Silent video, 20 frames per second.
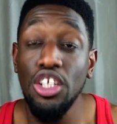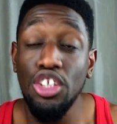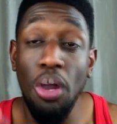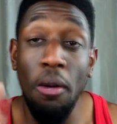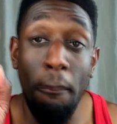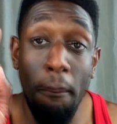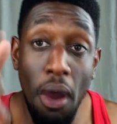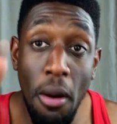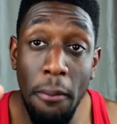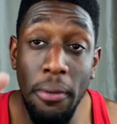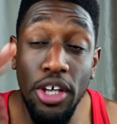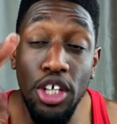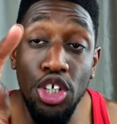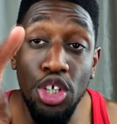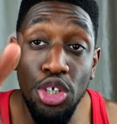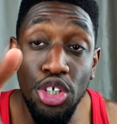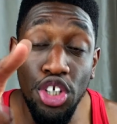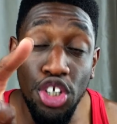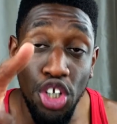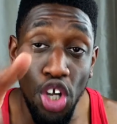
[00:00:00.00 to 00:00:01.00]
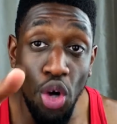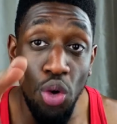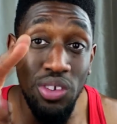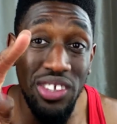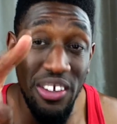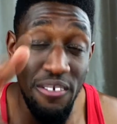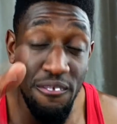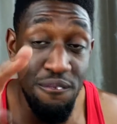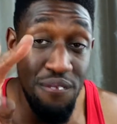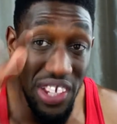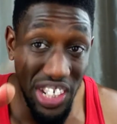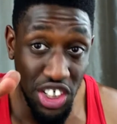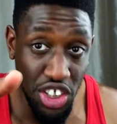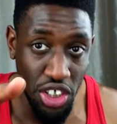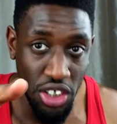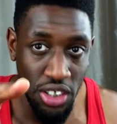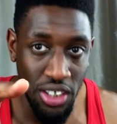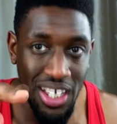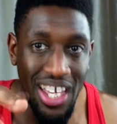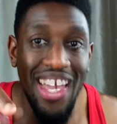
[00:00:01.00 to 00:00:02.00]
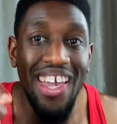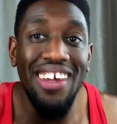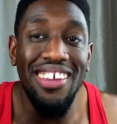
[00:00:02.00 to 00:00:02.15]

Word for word: The moment you show division,